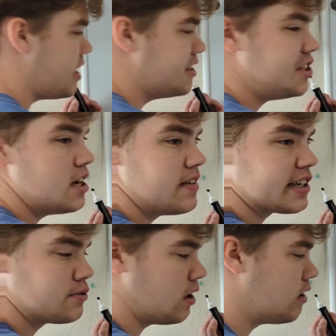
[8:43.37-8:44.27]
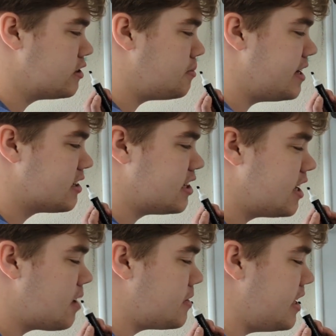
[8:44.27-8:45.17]
and g of x will always be your
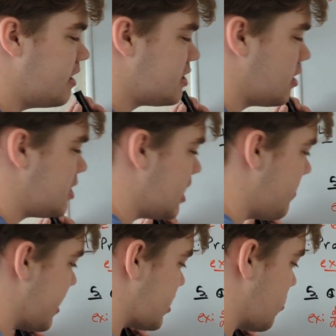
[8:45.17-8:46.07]
denominator, so 7x